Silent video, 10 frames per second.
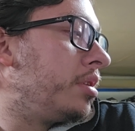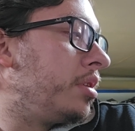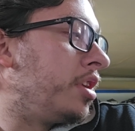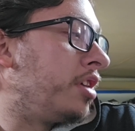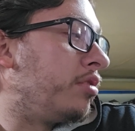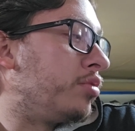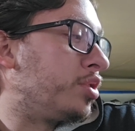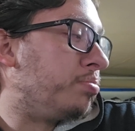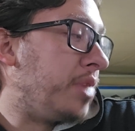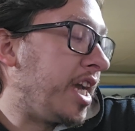it was
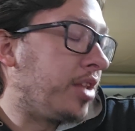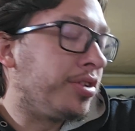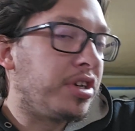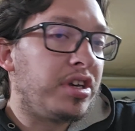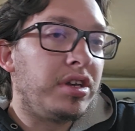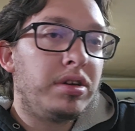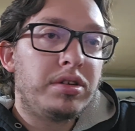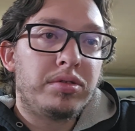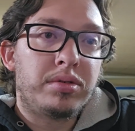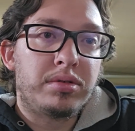mainly,
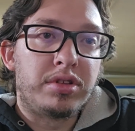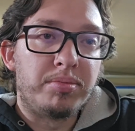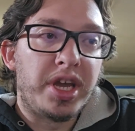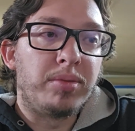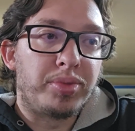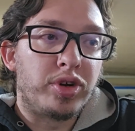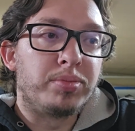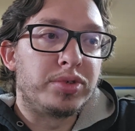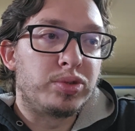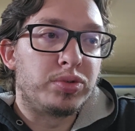the main
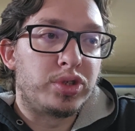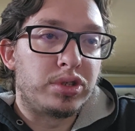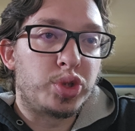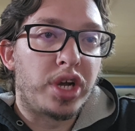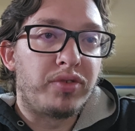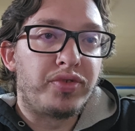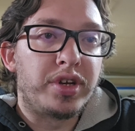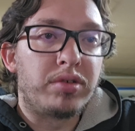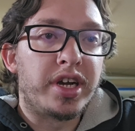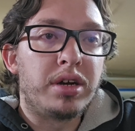purpose was to try to
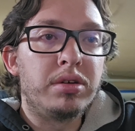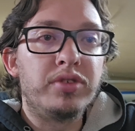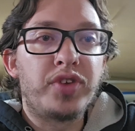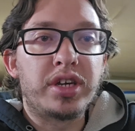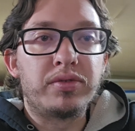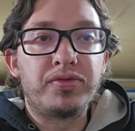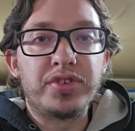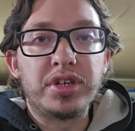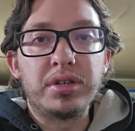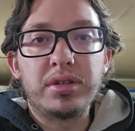figure out if I could
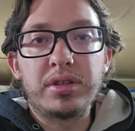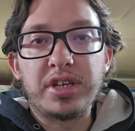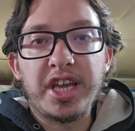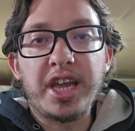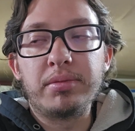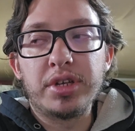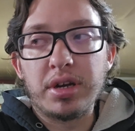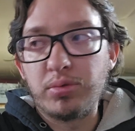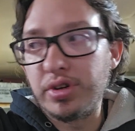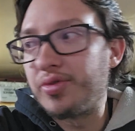fit the cam that I
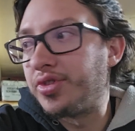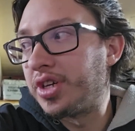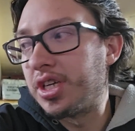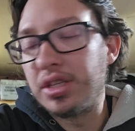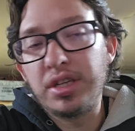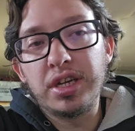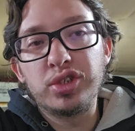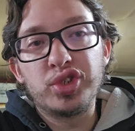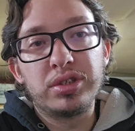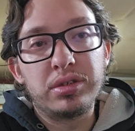want to fit in the
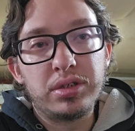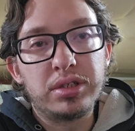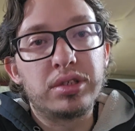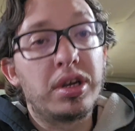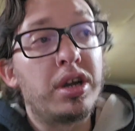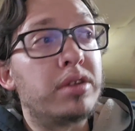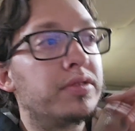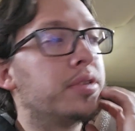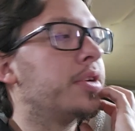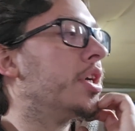engine inside of it.